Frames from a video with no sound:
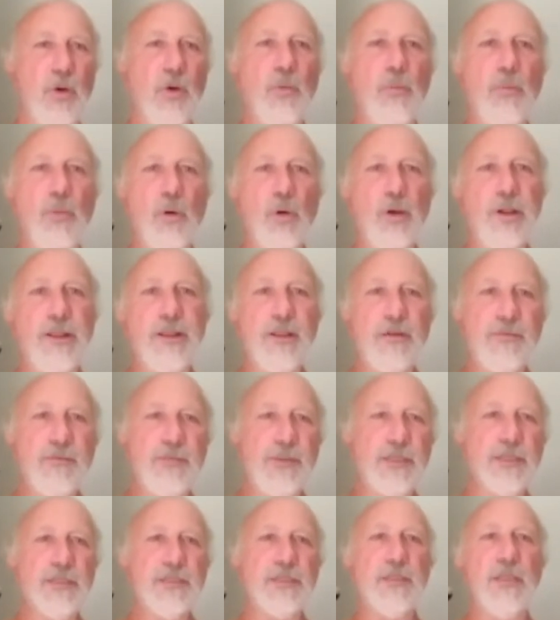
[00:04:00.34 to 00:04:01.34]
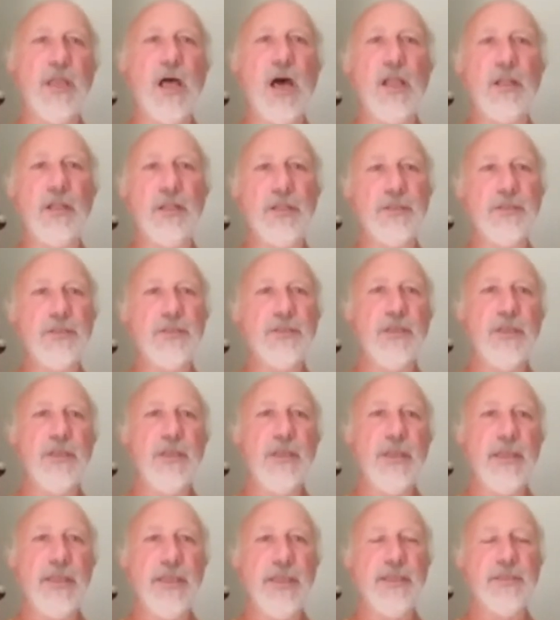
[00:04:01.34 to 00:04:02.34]
whole point of this knowledge,
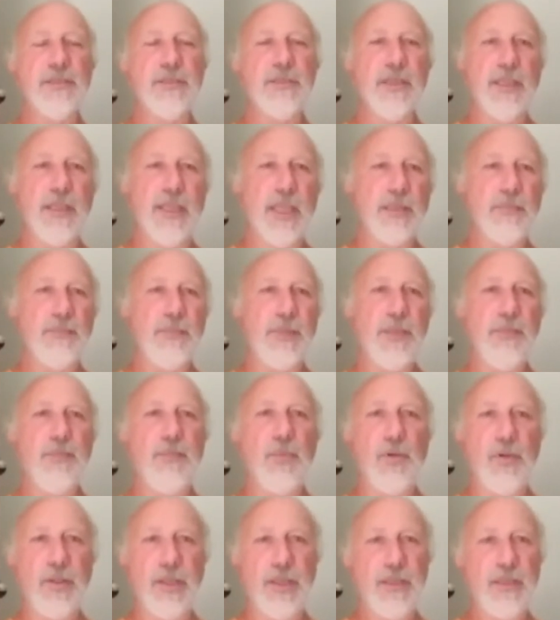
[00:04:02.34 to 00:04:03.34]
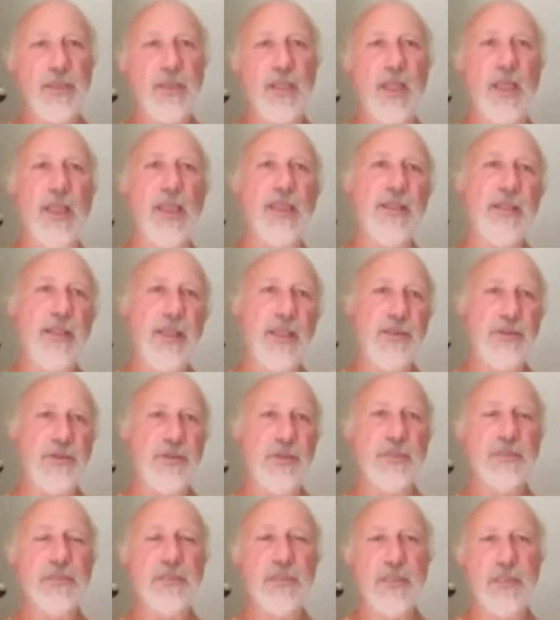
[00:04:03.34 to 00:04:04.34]
is to get people in line and
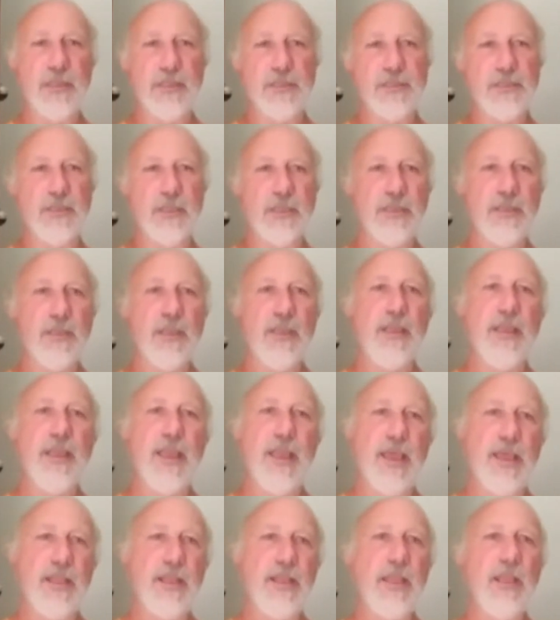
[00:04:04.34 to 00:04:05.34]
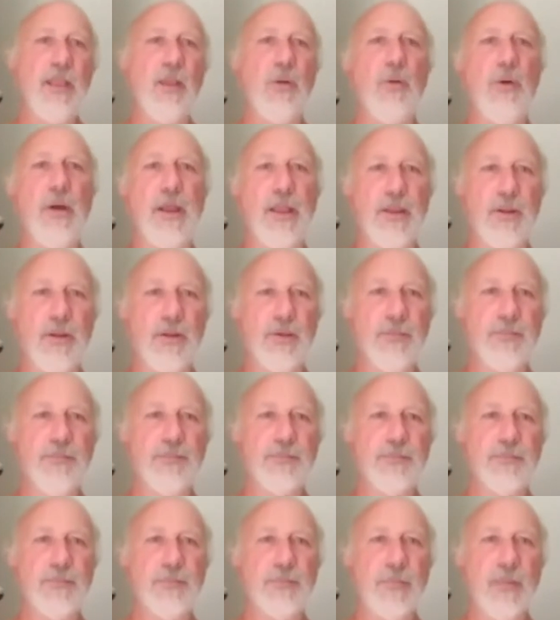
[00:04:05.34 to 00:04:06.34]
just listen and inquire,
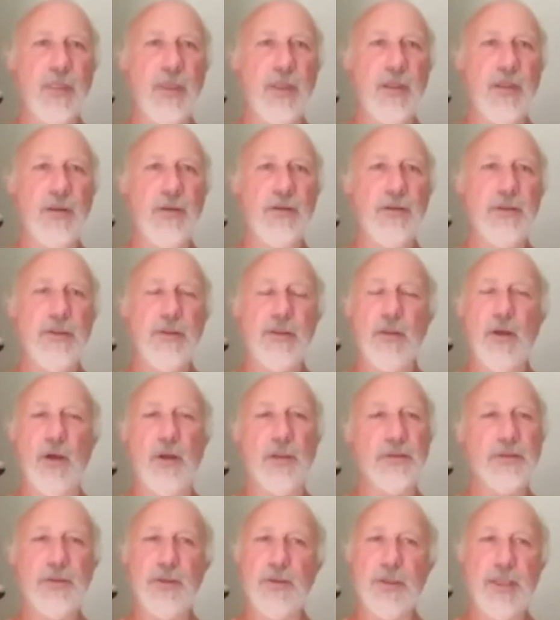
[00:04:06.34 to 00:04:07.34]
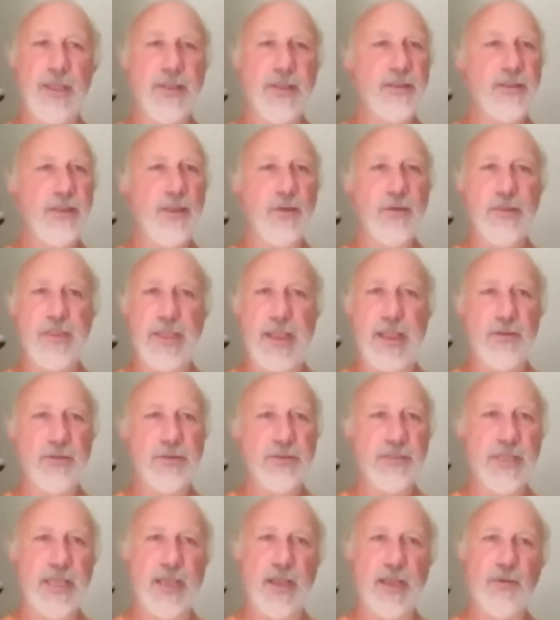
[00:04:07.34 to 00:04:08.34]
you know, also get their
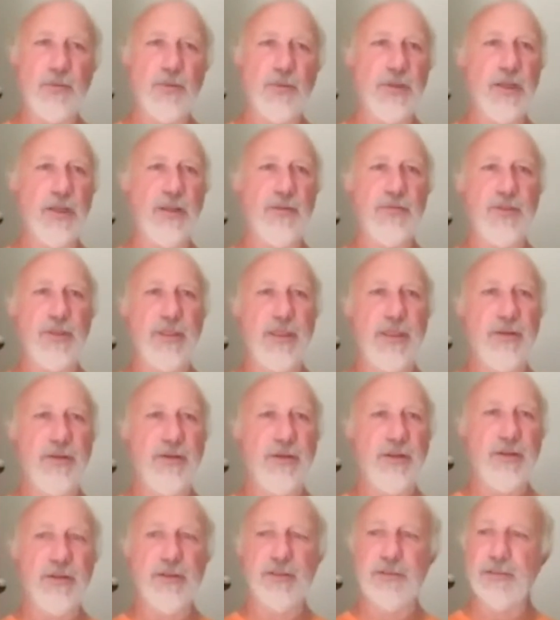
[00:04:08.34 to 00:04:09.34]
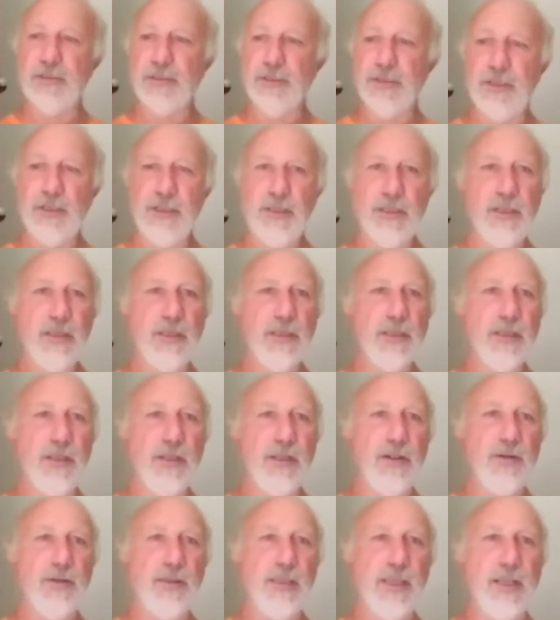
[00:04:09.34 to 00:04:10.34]
doubts out, whatever there is,
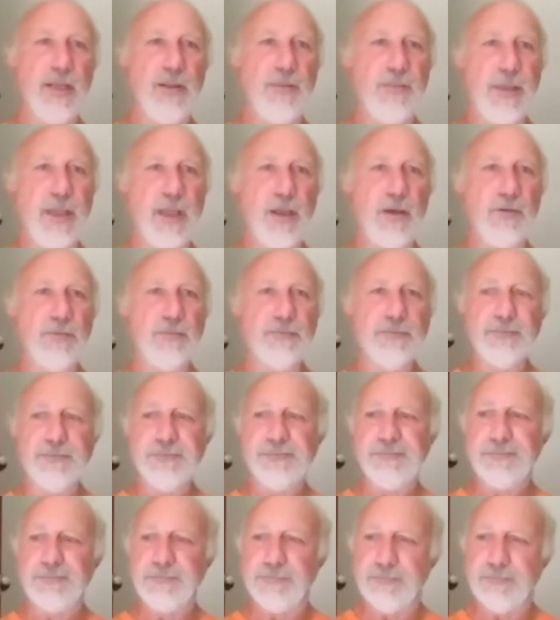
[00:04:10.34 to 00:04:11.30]
you know, get them out.